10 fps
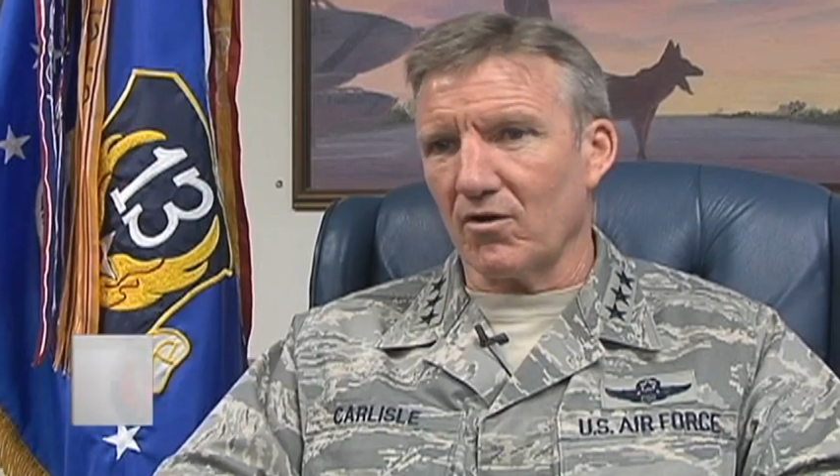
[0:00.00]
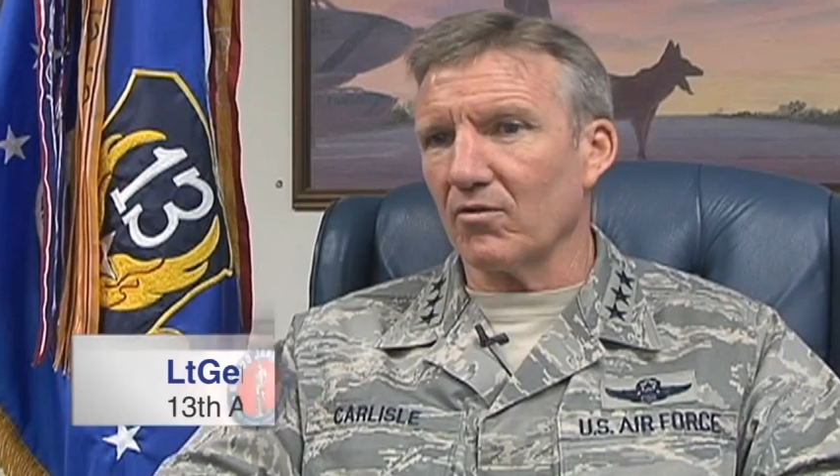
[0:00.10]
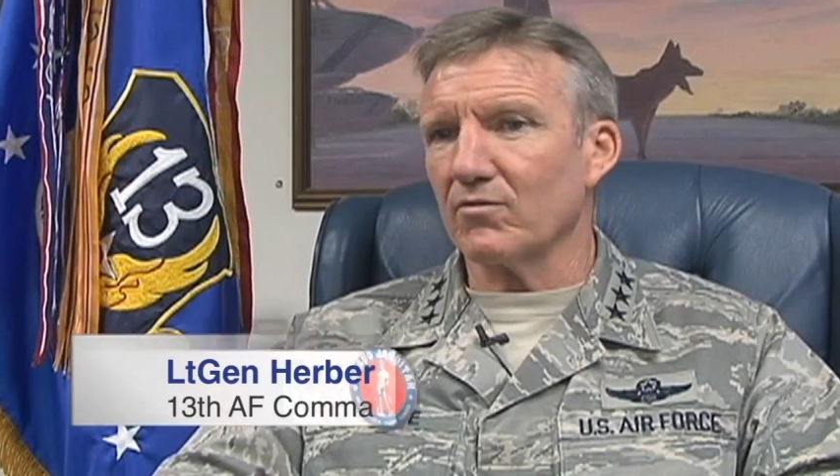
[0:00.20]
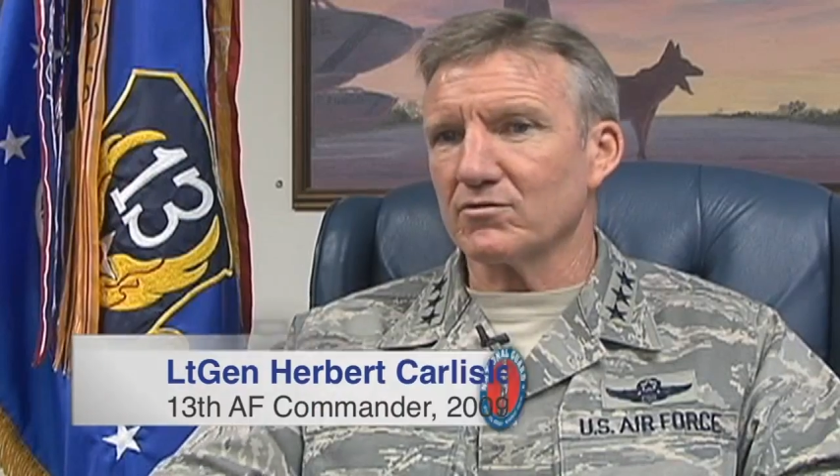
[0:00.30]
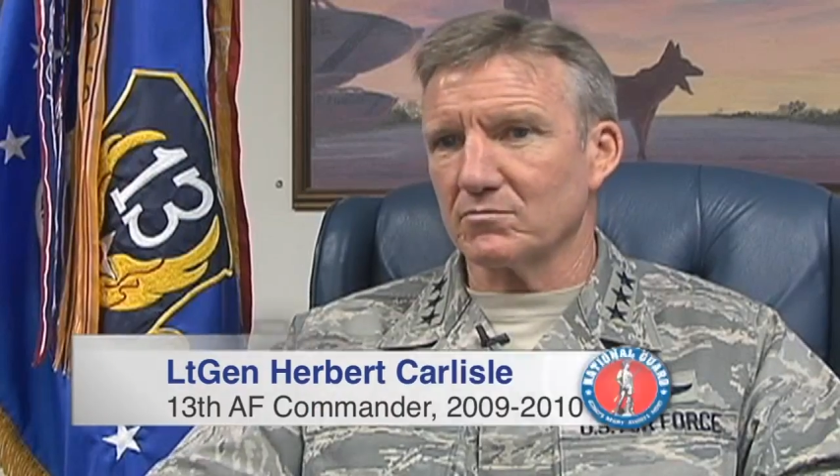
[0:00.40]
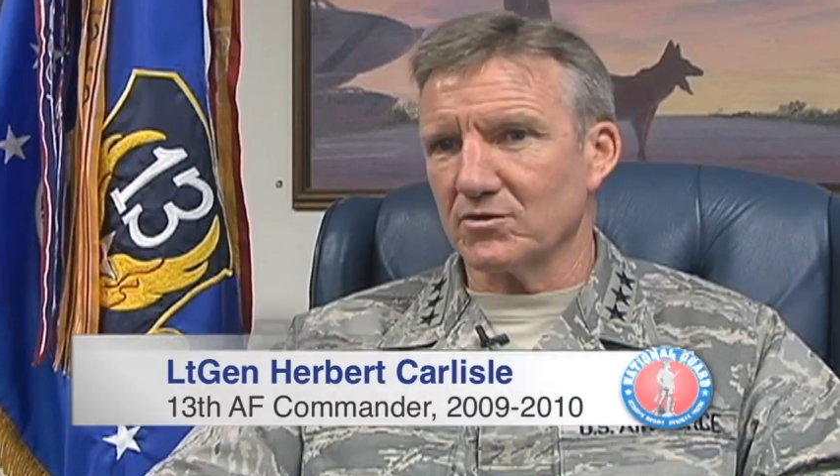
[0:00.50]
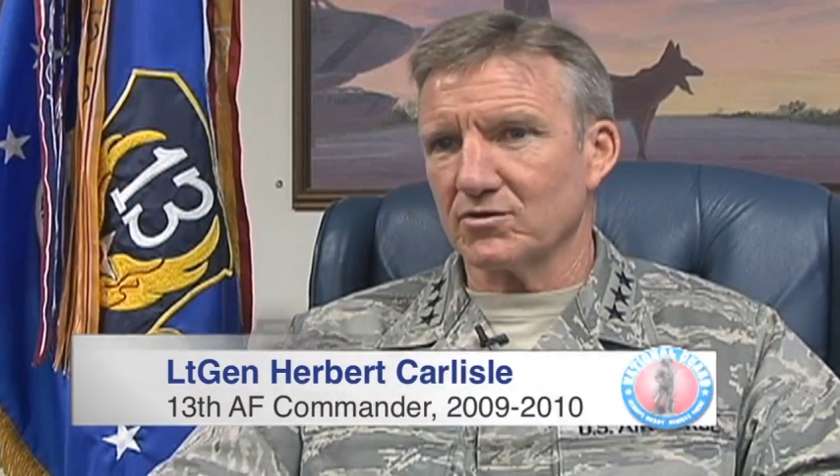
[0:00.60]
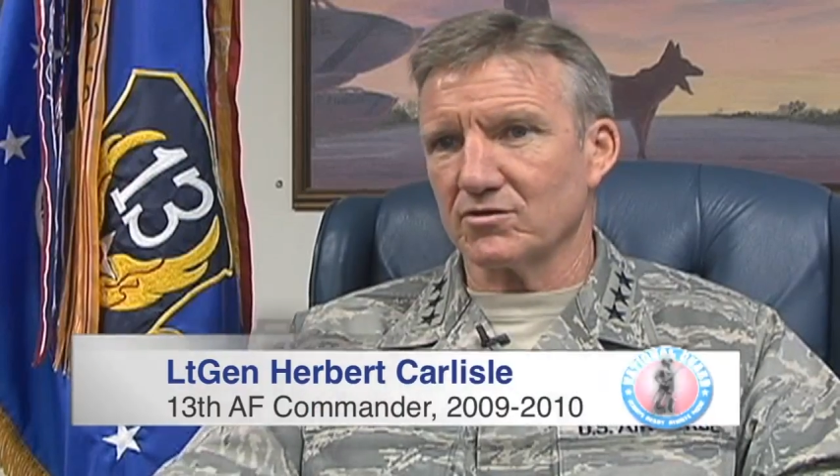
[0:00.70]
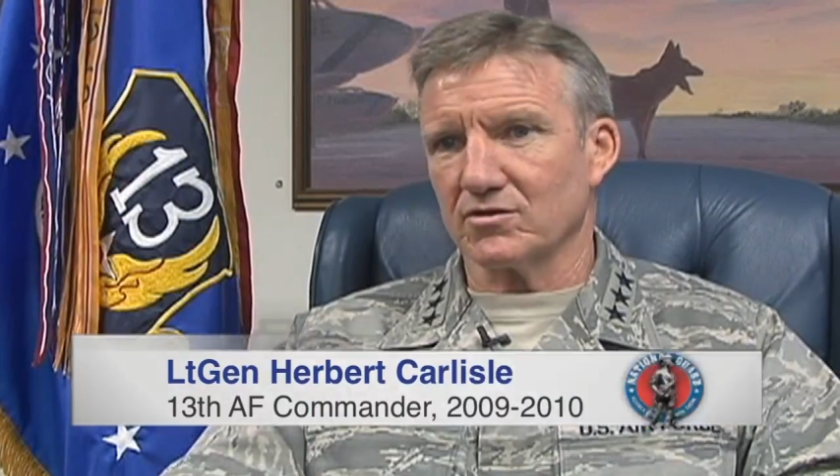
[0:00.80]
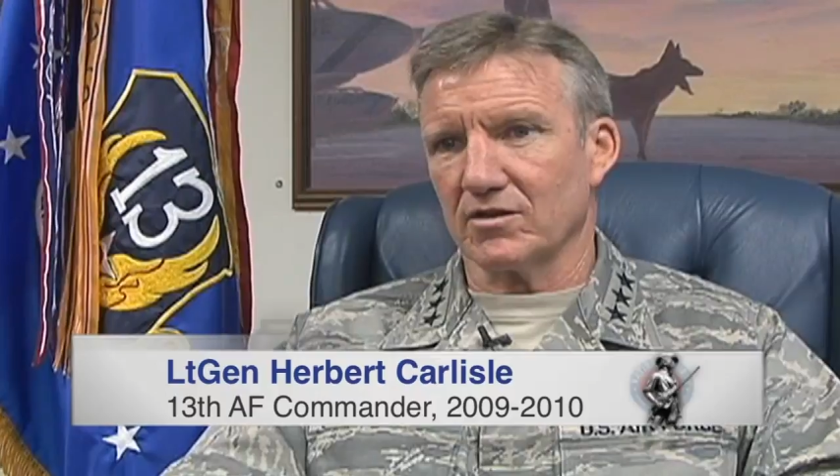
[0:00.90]
all those
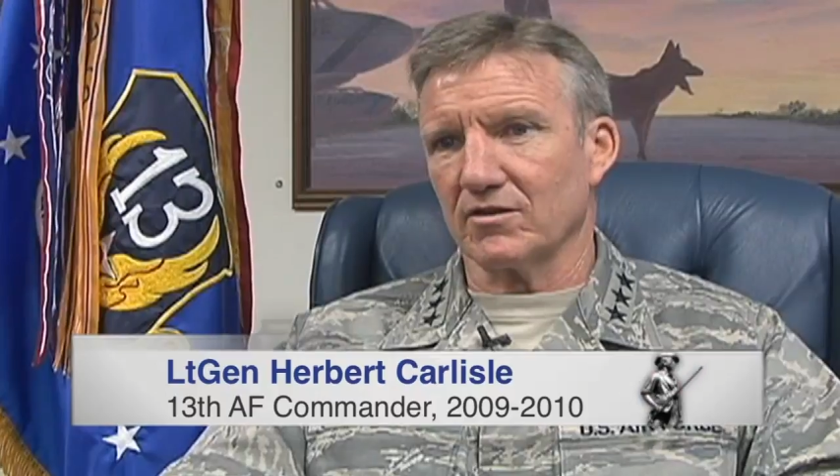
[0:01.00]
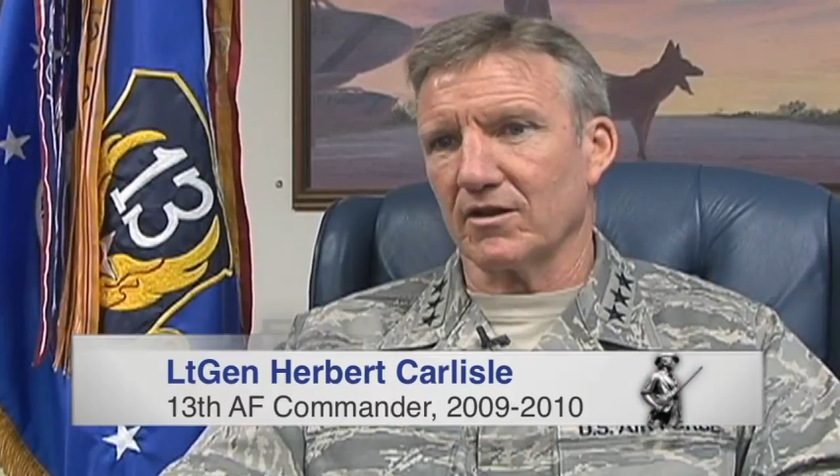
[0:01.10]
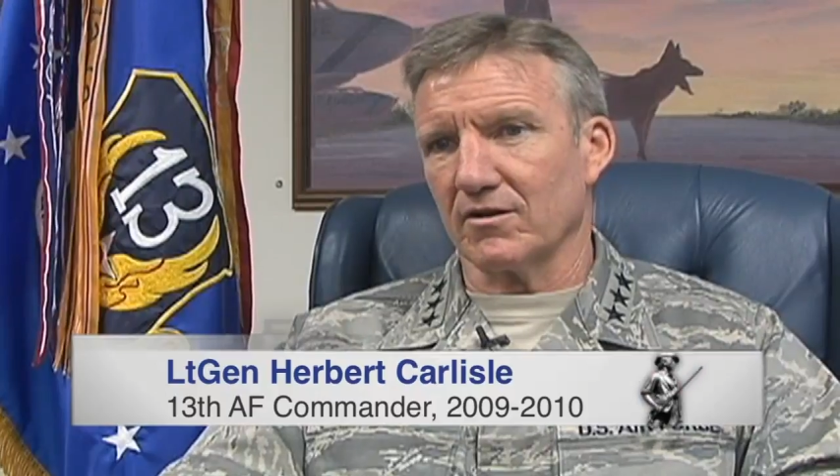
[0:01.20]
missions on the